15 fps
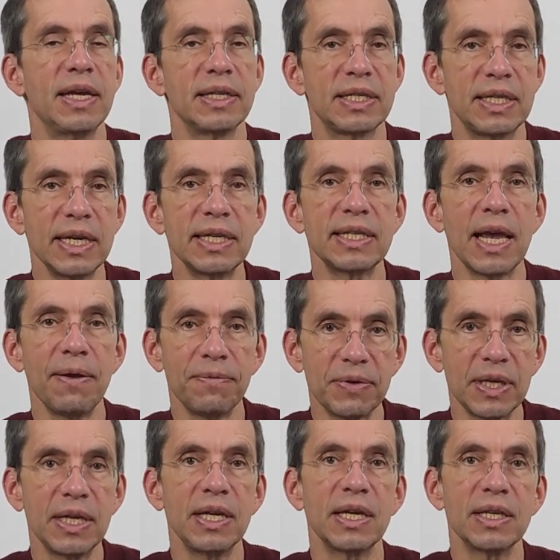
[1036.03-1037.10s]

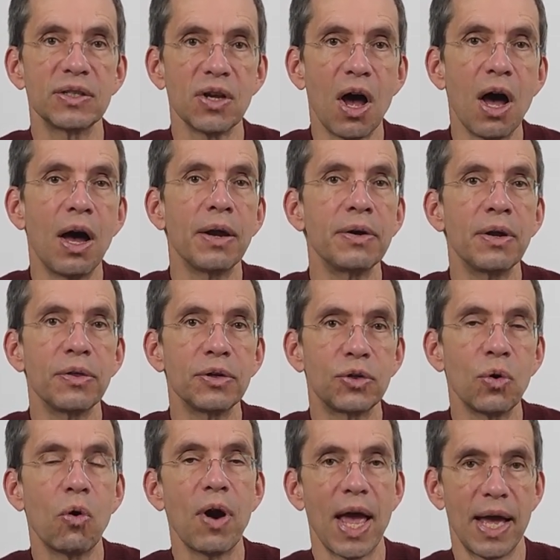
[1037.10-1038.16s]
6FE is on the
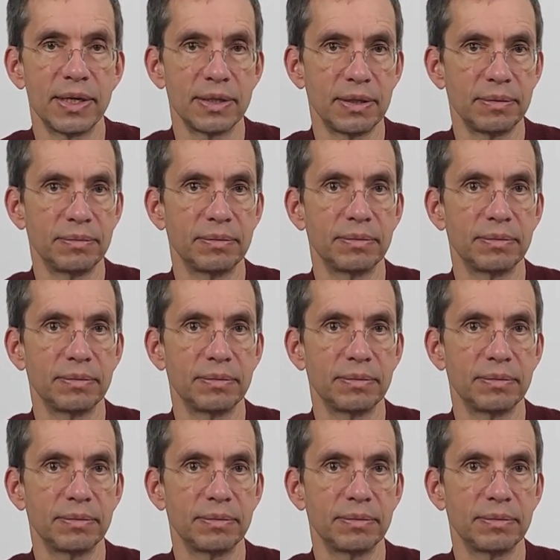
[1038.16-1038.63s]
door handle.